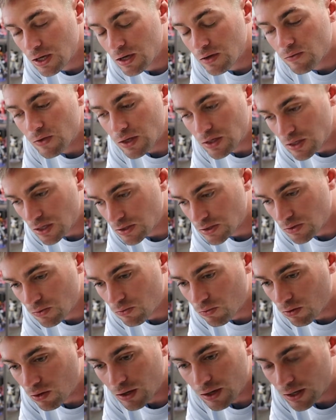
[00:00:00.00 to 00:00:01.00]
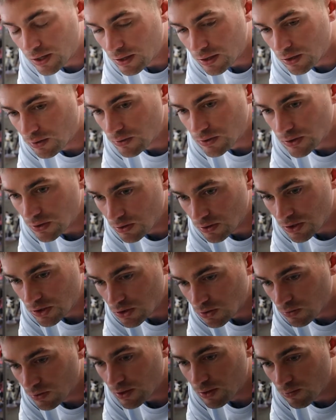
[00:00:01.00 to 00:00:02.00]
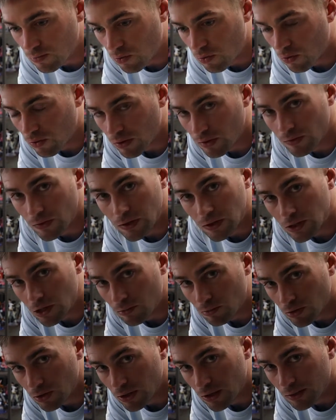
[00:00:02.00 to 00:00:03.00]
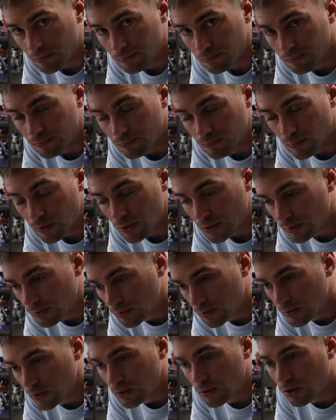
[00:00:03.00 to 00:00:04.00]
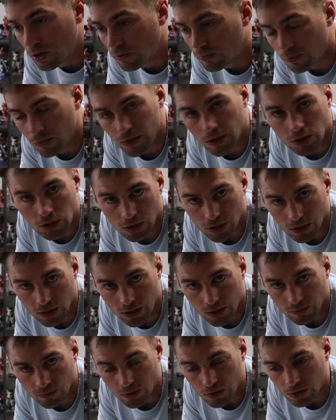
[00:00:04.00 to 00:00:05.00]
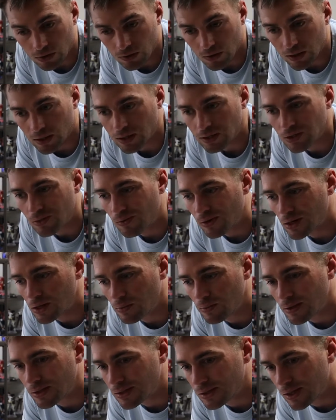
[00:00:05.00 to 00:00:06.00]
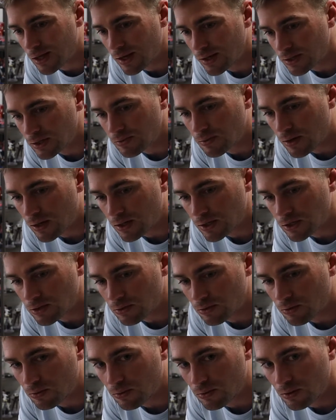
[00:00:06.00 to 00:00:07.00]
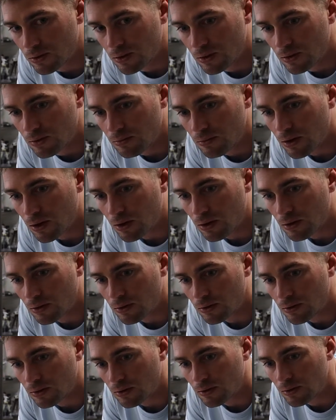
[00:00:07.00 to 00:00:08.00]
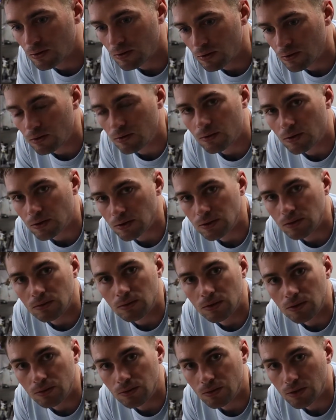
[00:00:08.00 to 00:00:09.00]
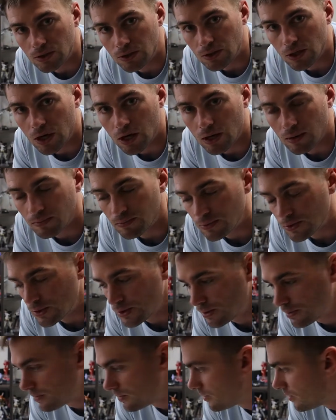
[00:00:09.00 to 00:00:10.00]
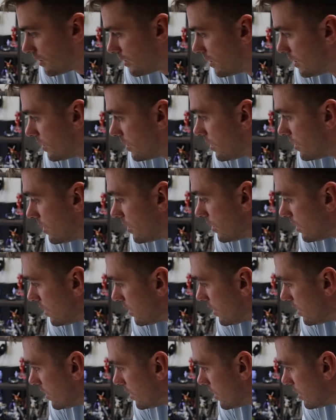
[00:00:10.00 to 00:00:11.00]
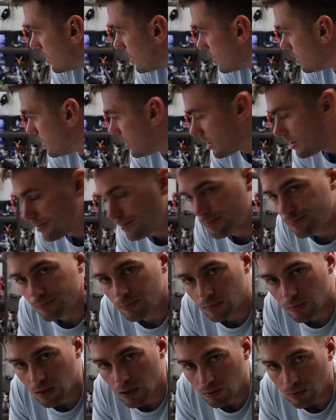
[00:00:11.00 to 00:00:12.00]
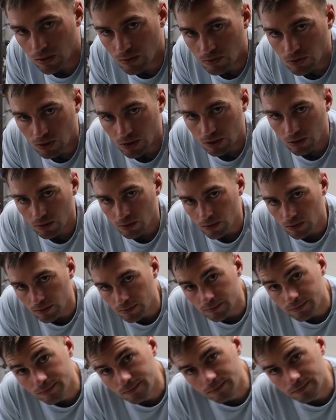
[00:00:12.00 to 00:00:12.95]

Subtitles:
If that doesn't work, I can always go to the store and get more and then double up. But hopefully I shouldn't have to do that because I want it to be as light as possible by, you know, also doing the job. So yeah, okay, we'll keep trucking along.